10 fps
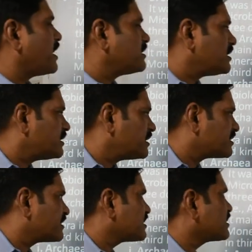finally the
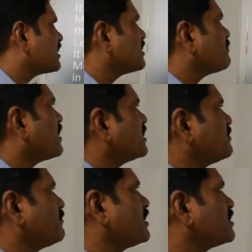sixth kingdom
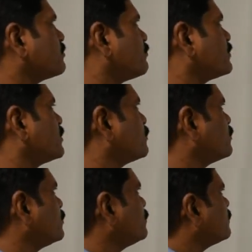classification was
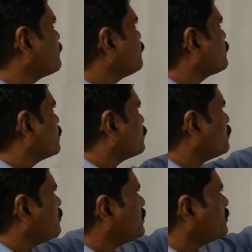introduced. So
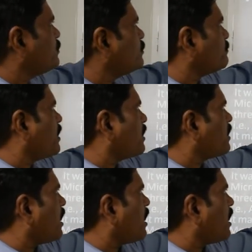it was introduced by